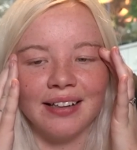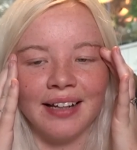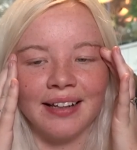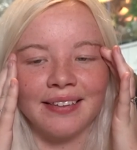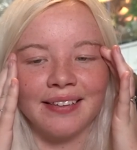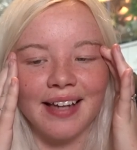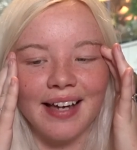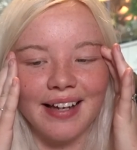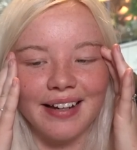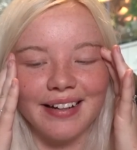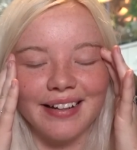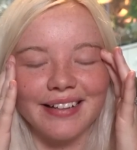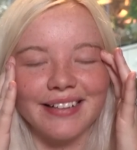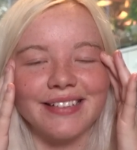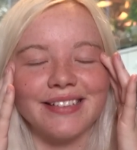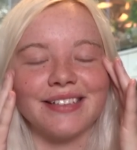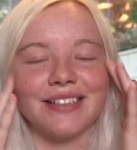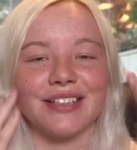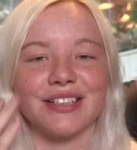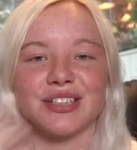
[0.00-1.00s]
Like, that
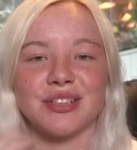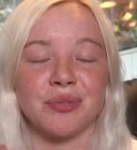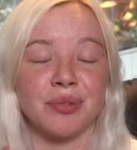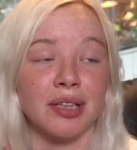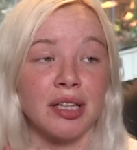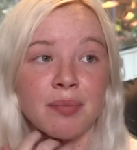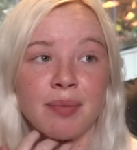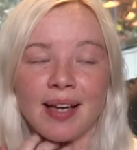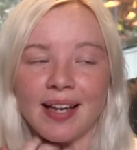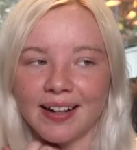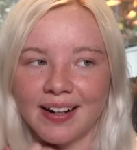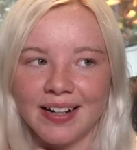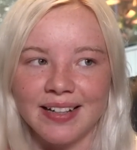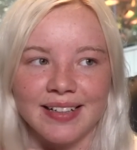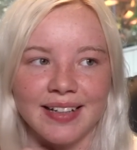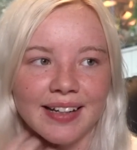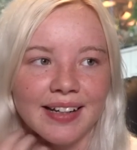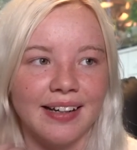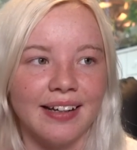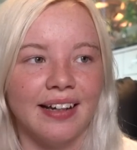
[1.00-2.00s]
is just a really bad
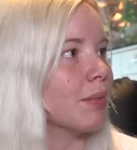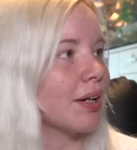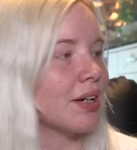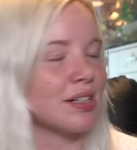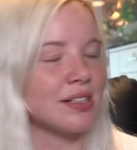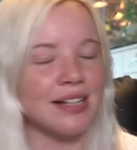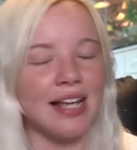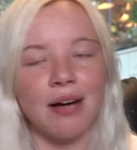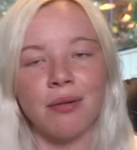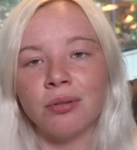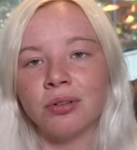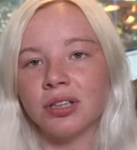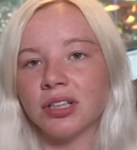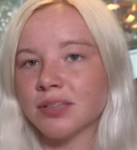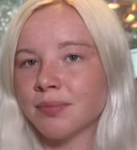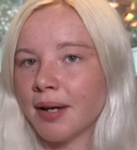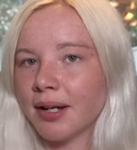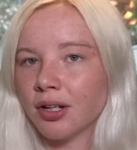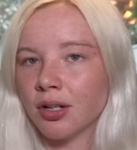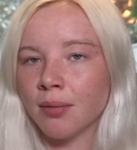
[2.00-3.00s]
idea, because that will
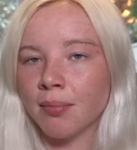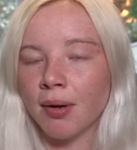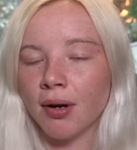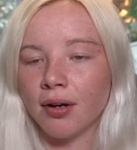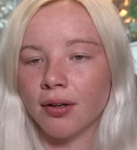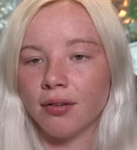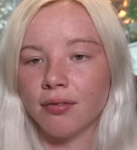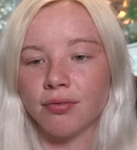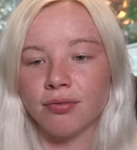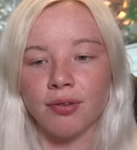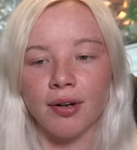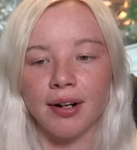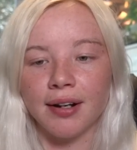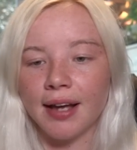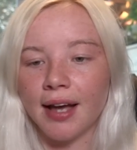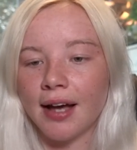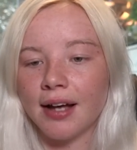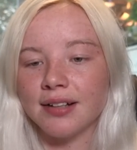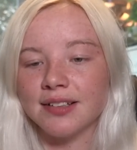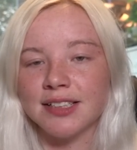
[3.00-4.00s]
just make your bird
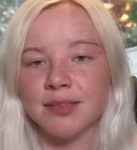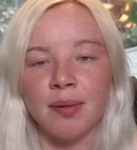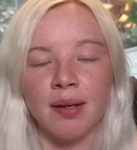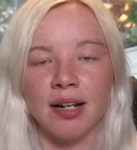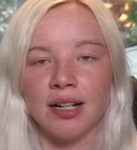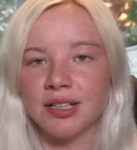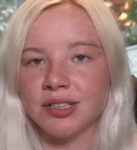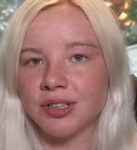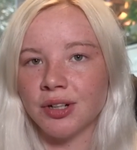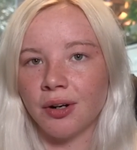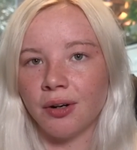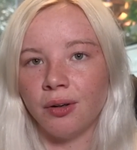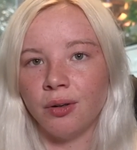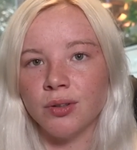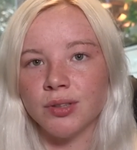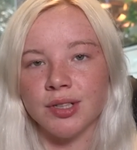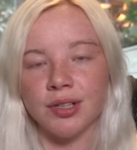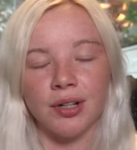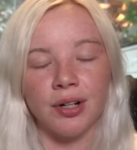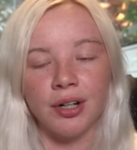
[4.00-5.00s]
freak out, spin in
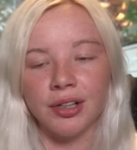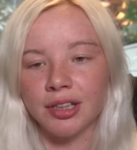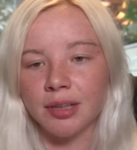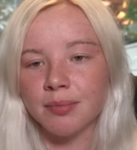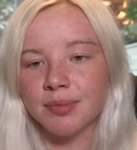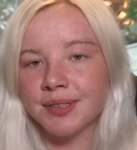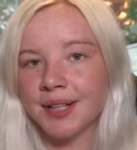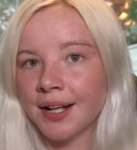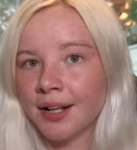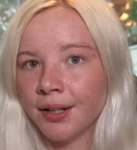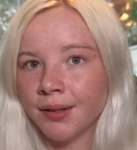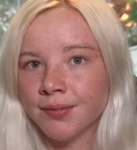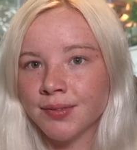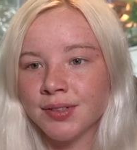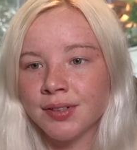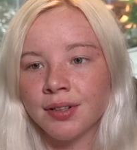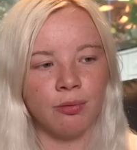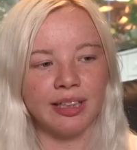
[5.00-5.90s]
circles, and hurt themselves.